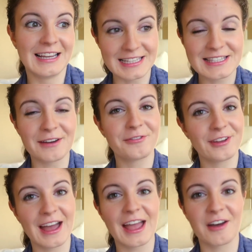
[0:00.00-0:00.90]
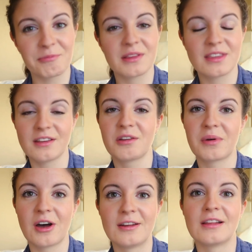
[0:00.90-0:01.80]
It's something I have been thinking
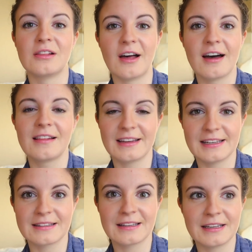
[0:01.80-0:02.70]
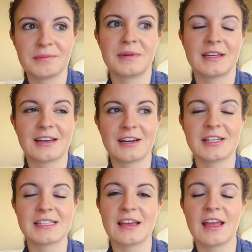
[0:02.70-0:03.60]
about a lot lately,
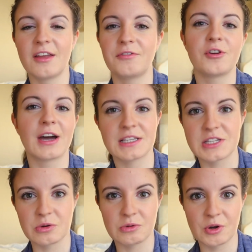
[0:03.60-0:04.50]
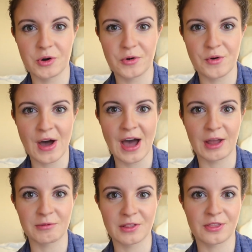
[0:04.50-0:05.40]
because if you guys don't know,
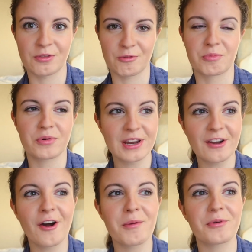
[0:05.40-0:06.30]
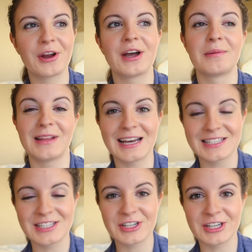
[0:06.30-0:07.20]
I went through a pretty hard breakup
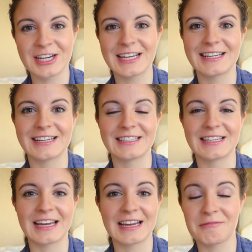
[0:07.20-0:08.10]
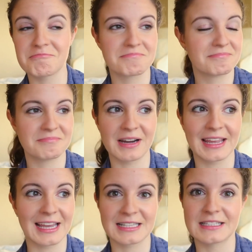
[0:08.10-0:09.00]
last year, and
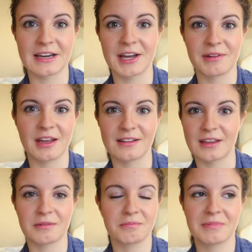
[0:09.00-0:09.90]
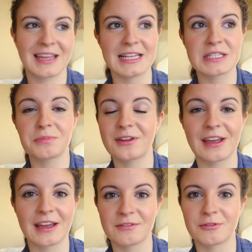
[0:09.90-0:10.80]
my ex and I, we had like kids
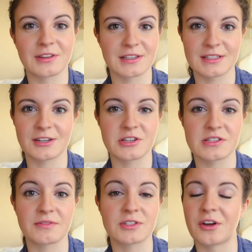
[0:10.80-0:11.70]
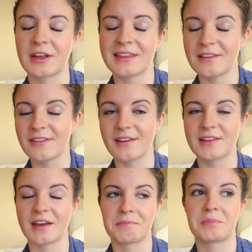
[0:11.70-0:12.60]
planned for this year and stuff, so I didn't
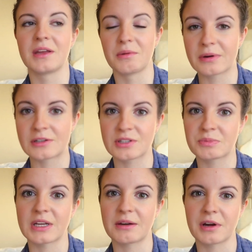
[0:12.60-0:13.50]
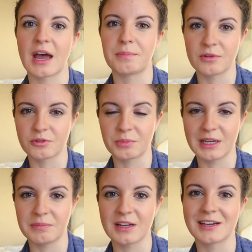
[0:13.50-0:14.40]
think that being a purser would ever happen for
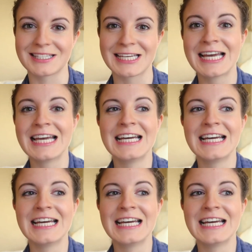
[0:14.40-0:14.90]
me, because